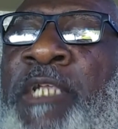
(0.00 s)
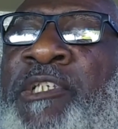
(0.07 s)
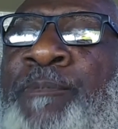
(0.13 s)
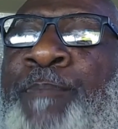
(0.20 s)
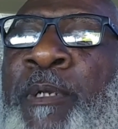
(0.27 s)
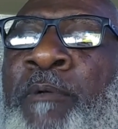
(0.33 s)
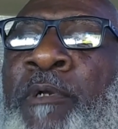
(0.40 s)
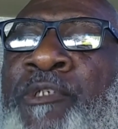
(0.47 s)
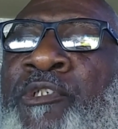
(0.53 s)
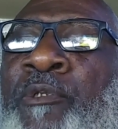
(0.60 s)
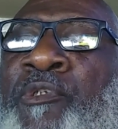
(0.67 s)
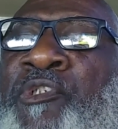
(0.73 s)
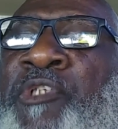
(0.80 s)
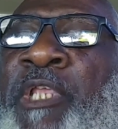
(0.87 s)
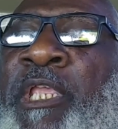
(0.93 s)

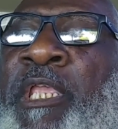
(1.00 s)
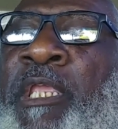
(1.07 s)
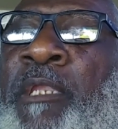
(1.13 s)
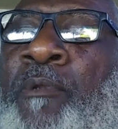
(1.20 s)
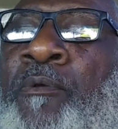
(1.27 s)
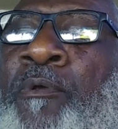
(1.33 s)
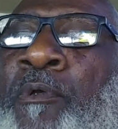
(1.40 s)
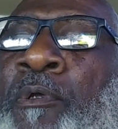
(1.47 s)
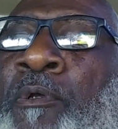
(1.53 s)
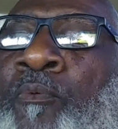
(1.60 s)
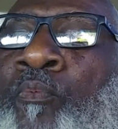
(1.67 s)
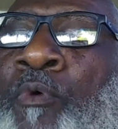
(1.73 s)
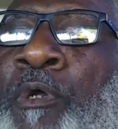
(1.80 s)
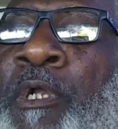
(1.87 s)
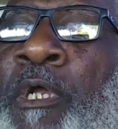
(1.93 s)
spiritual seed
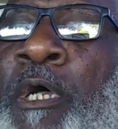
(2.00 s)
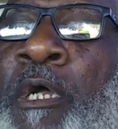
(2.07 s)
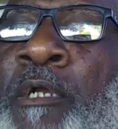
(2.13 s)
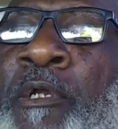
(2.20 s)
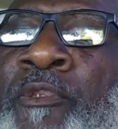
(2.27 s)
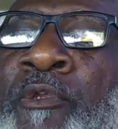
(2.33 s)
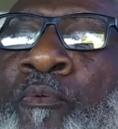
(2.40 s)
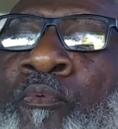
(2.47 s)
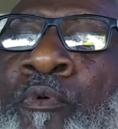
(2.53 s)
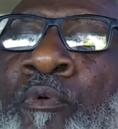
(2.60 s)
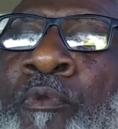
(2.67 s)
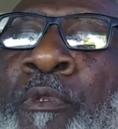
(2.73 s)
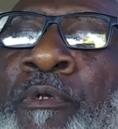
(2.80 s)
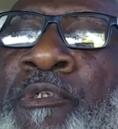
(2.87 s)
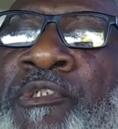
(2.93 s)
will conquer the
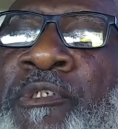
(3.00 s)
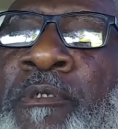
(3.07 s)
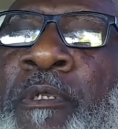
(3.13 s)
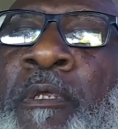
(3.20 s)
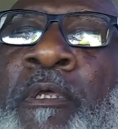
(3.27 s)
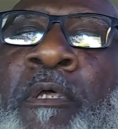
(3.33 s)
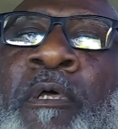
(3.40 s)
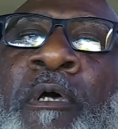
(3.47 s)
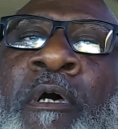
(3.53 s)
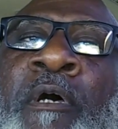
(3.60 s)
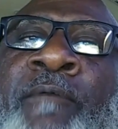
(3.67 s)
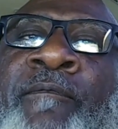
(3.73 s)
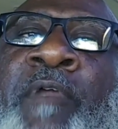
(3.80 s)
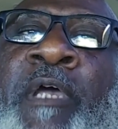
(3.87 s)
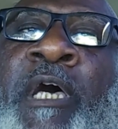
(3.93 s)
rulers
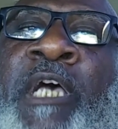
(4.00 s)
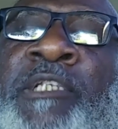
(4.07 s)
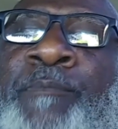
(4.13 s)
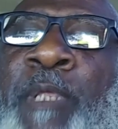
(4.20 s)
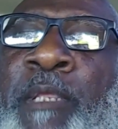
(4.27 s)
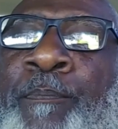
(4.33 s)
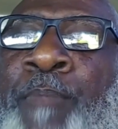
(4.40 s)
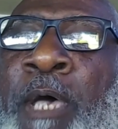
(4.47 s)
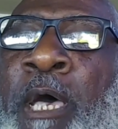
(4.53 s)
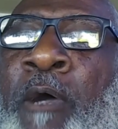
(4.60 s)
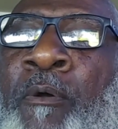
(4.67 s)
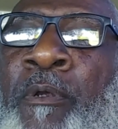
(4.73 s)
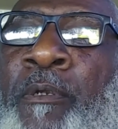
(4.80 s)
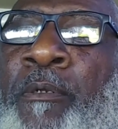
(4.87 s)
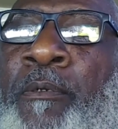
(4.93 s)
of cosmic
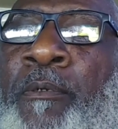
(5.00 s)
power?